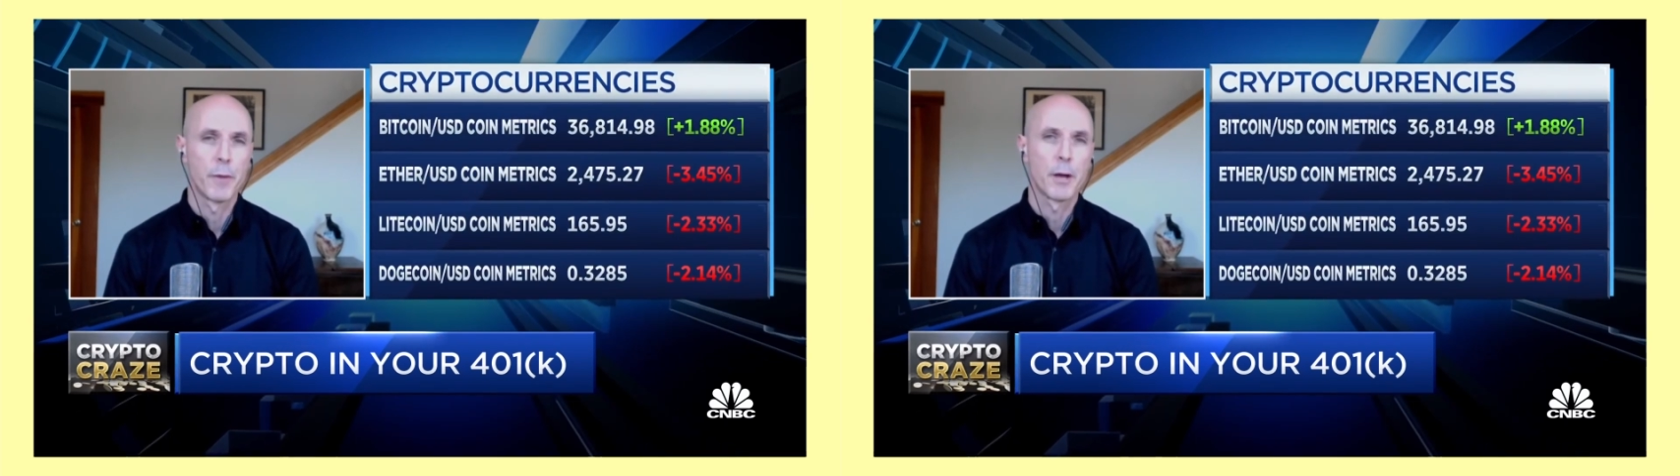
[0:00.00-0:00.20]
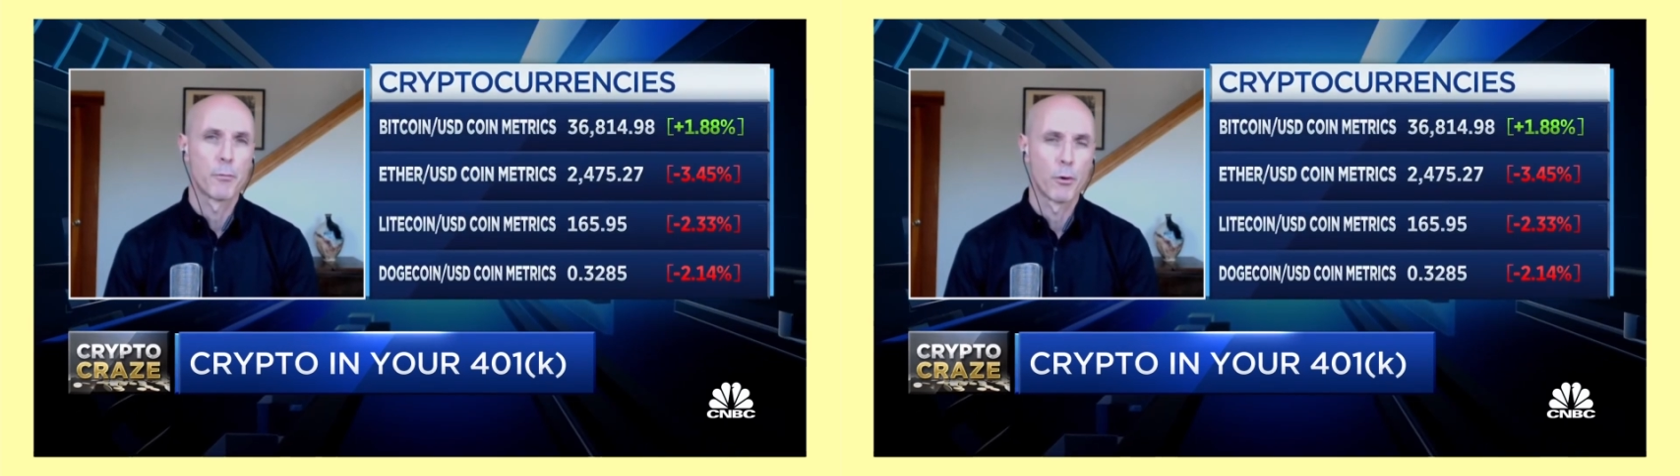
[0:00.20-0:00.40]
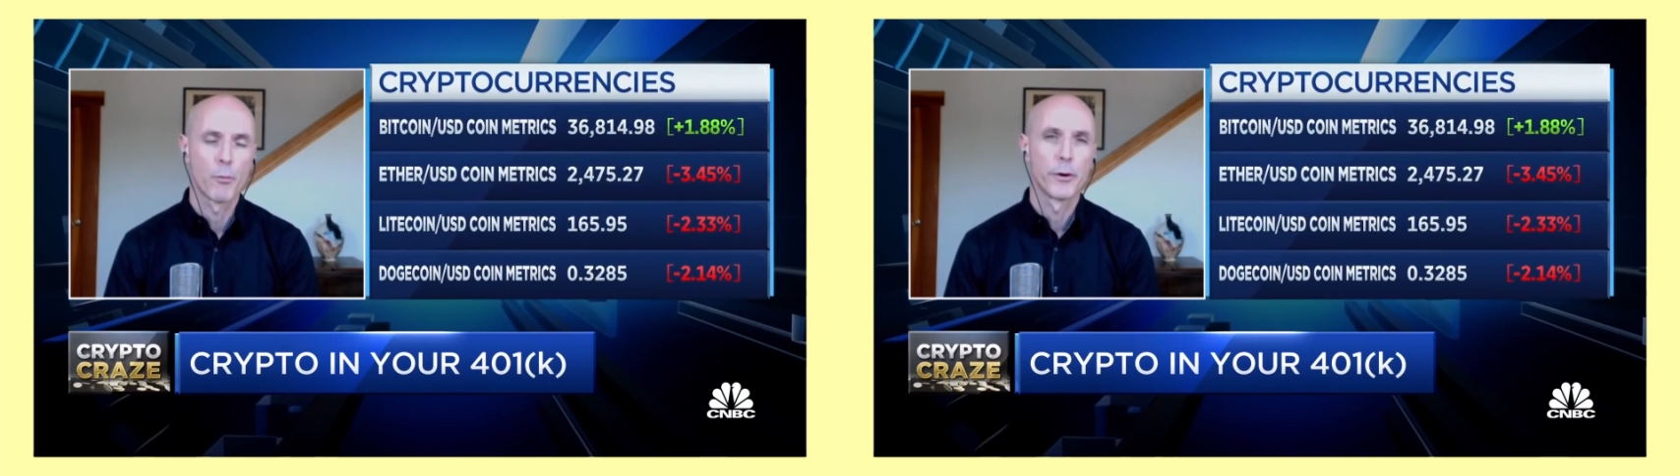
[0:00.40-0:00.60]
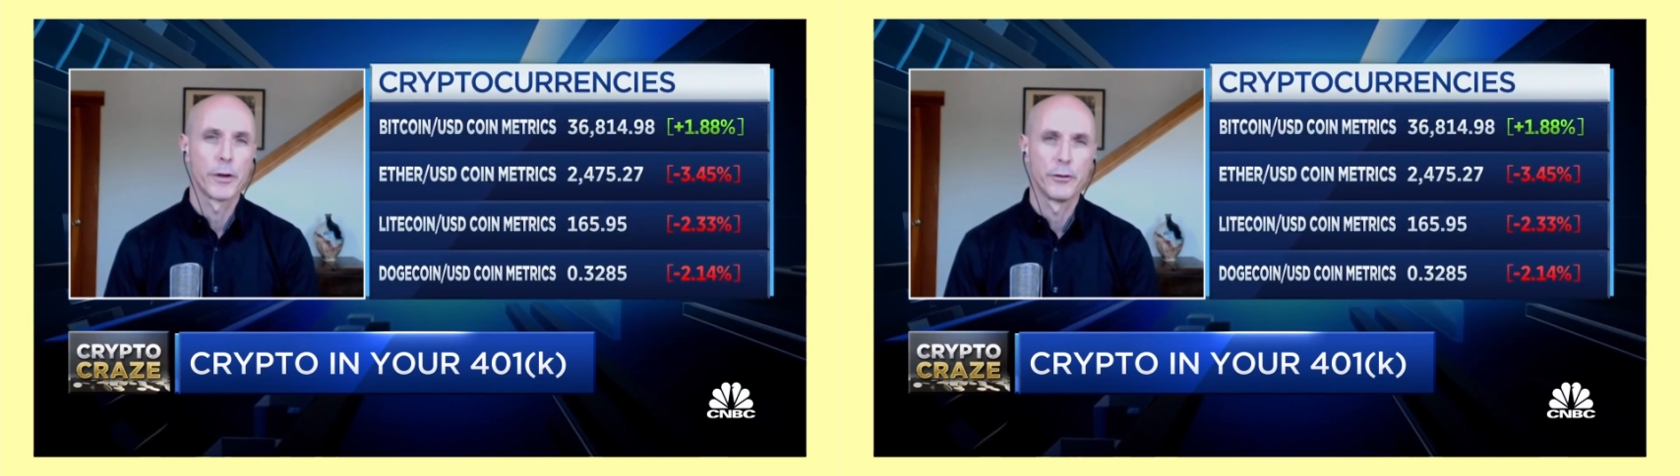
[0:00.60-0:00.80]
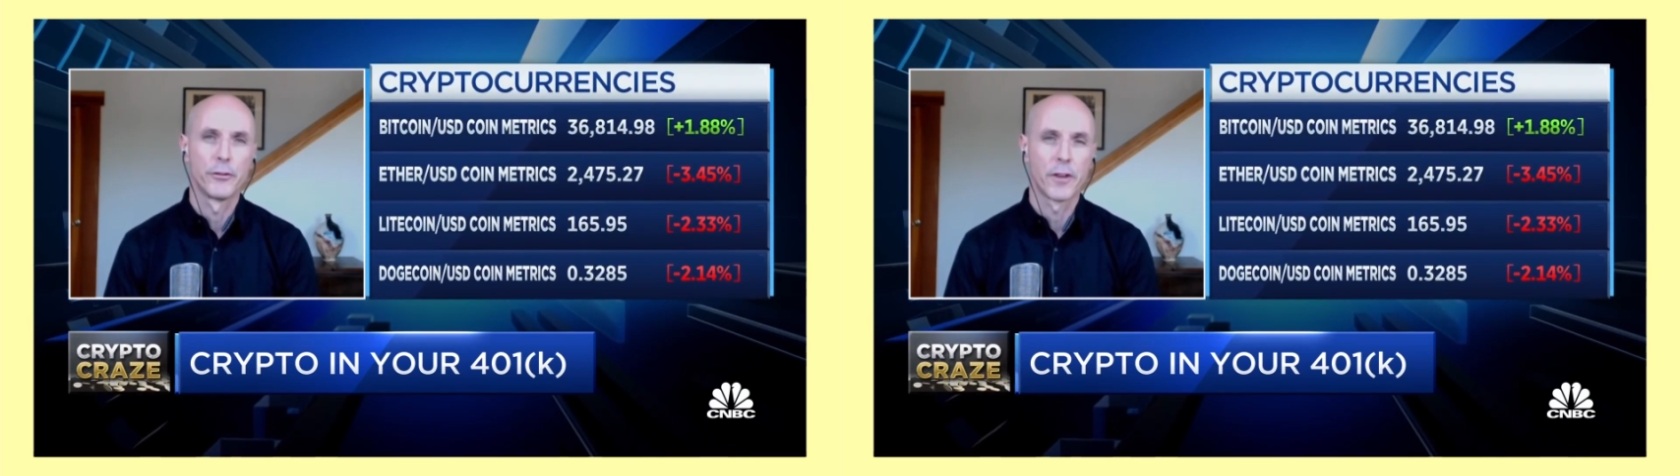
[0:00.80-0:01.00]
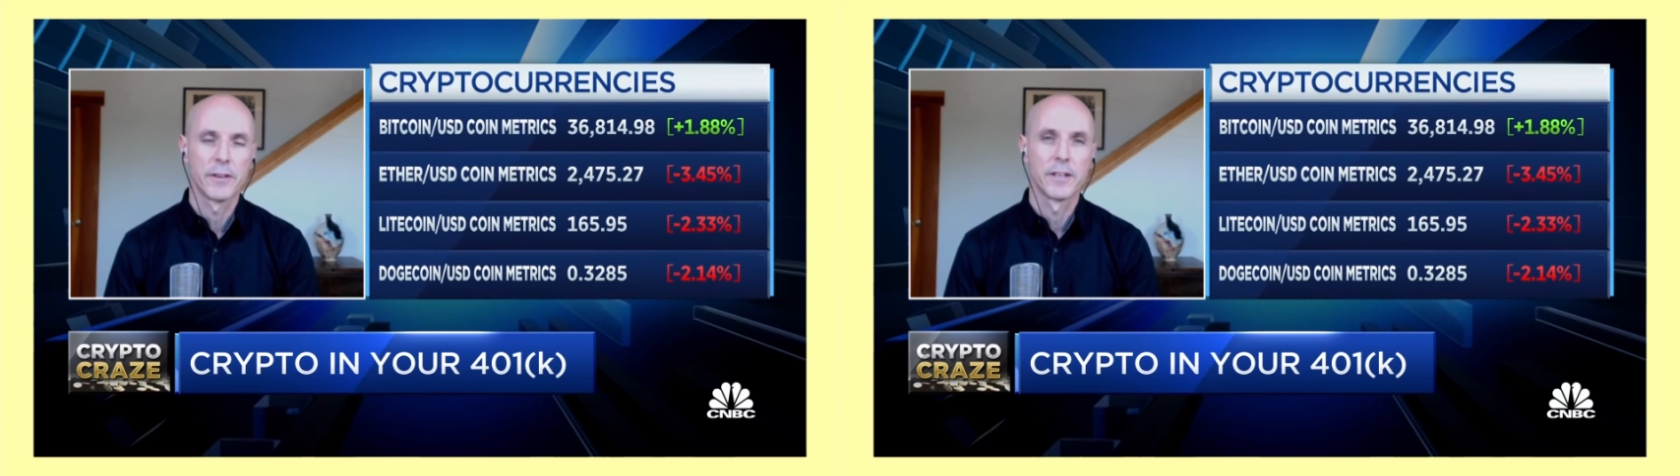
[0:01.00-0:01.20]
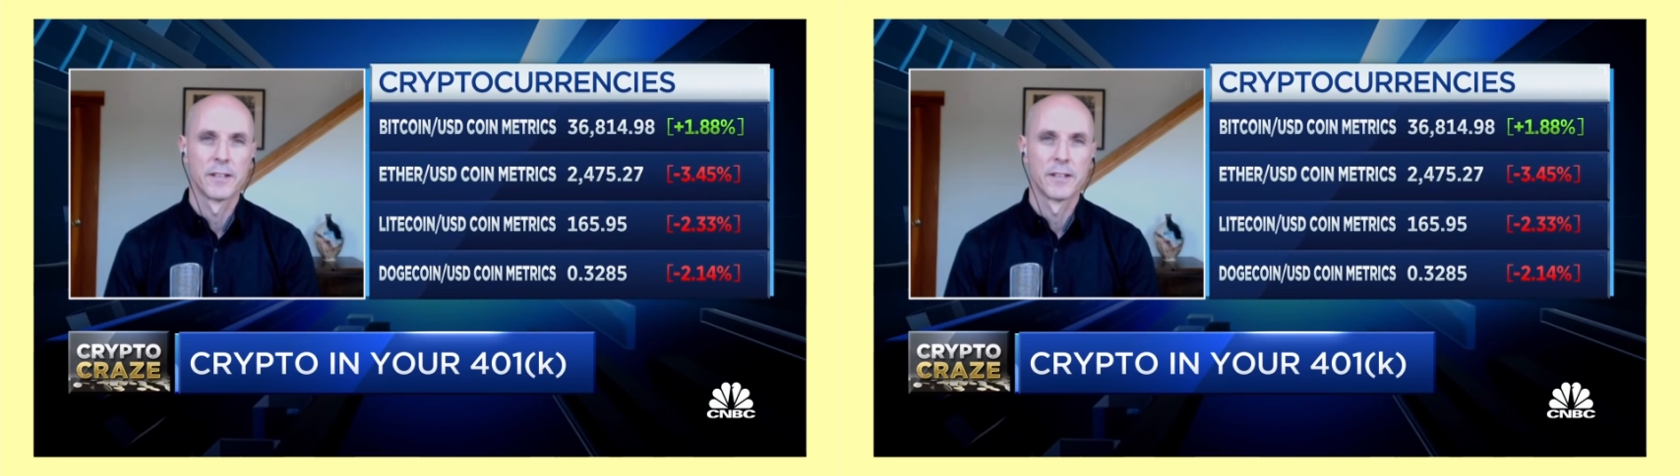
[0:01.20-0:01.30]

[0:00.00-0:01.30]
to make appropriate use of it.